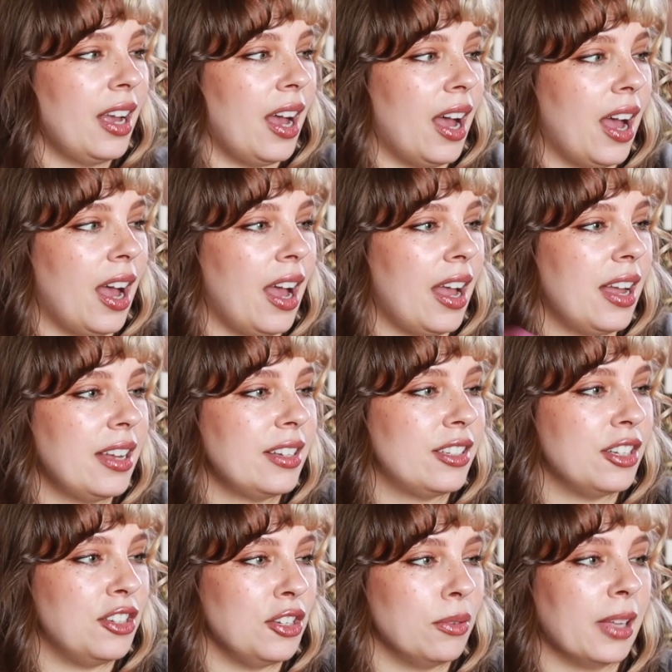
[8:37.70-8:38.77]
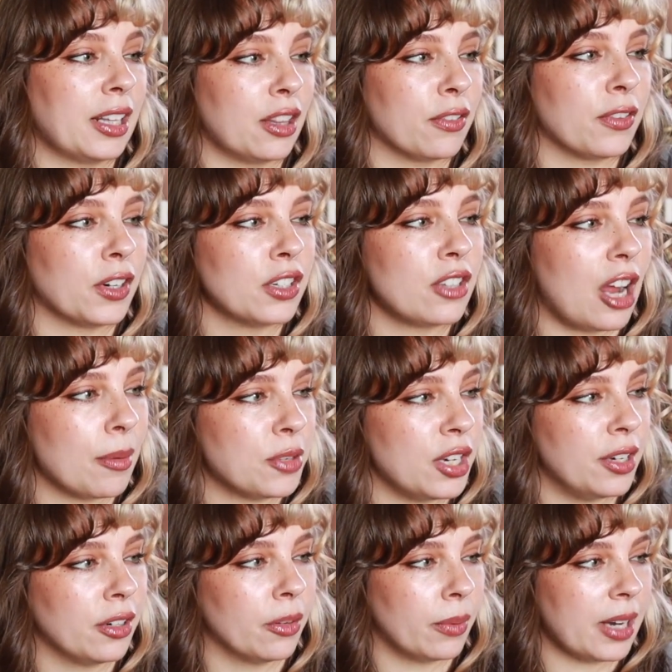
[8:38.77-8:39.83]
uh, to do like the first
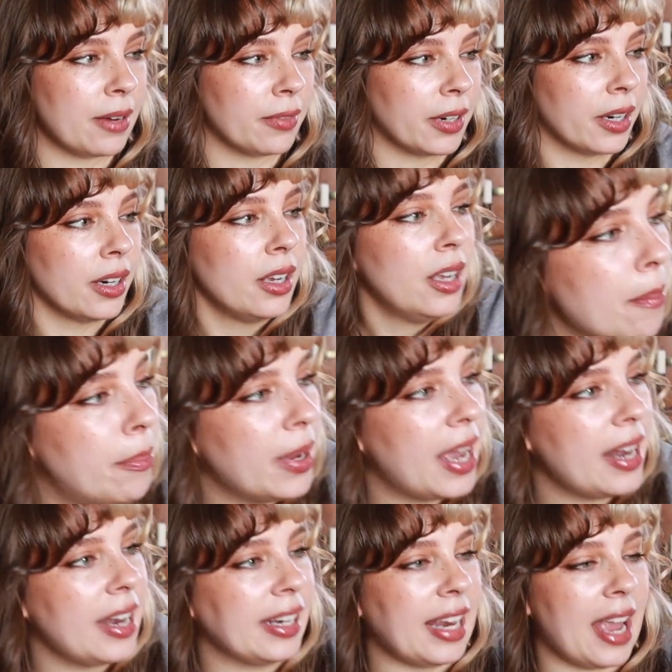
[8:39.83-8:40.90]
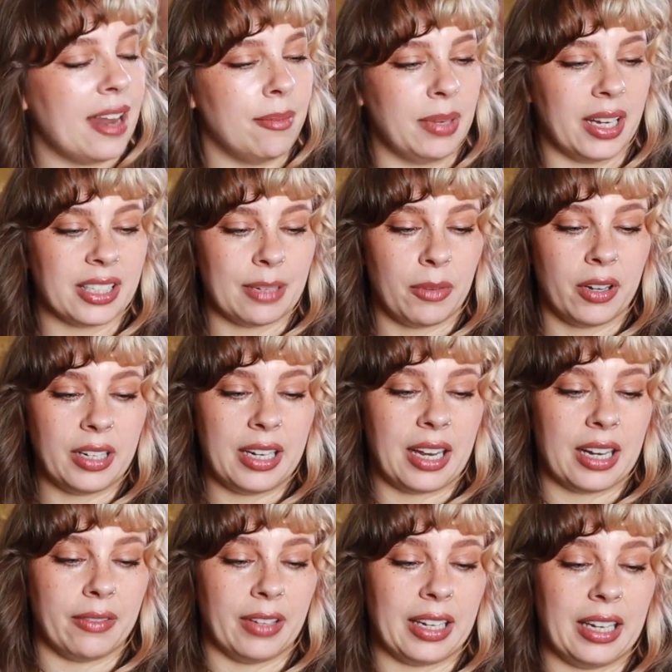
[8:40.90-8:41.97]
option or whatever. But again, because I'm already
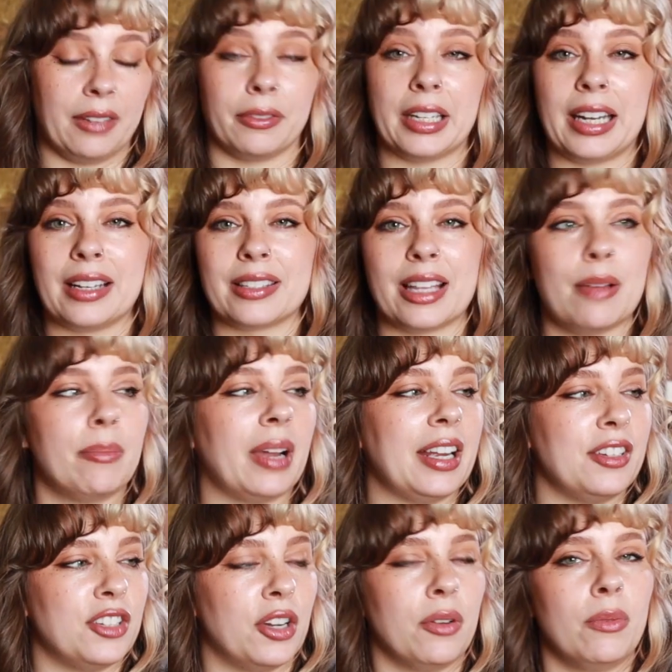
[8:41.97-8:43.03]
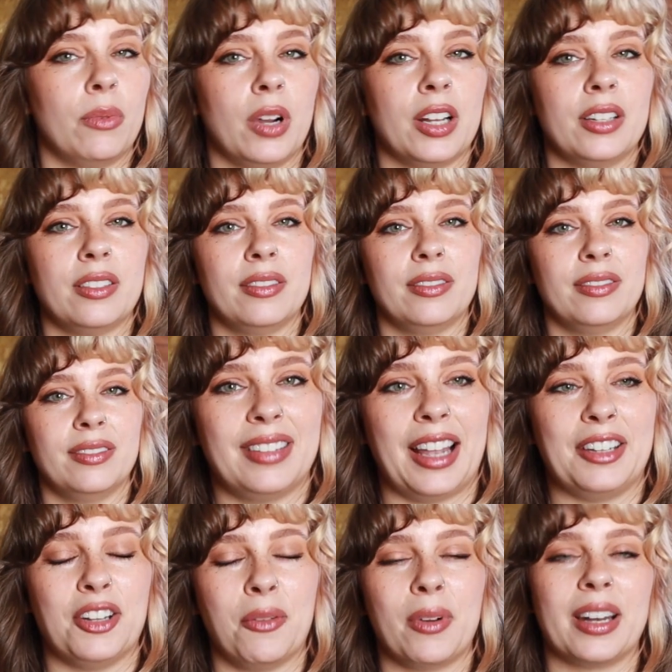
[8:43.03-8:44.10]
kind of like in a reading slump, I don't want, I
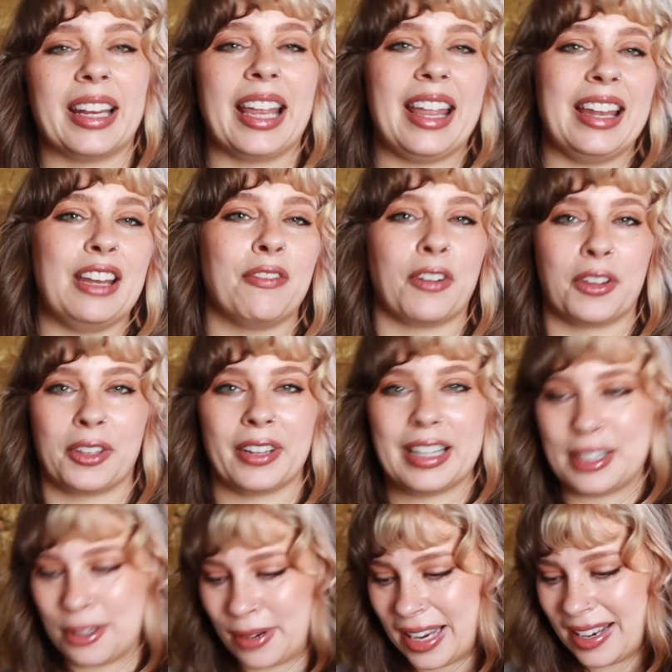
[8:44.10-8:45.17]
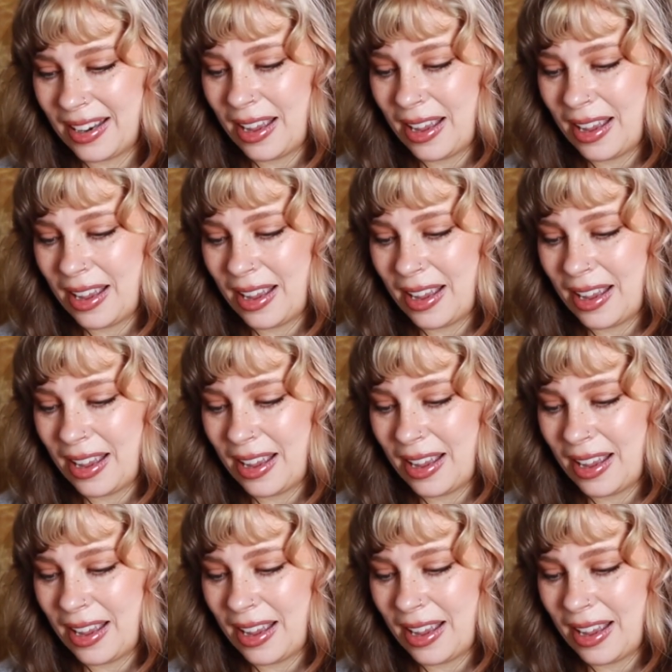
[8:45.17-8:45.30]
don't want to get any further into it.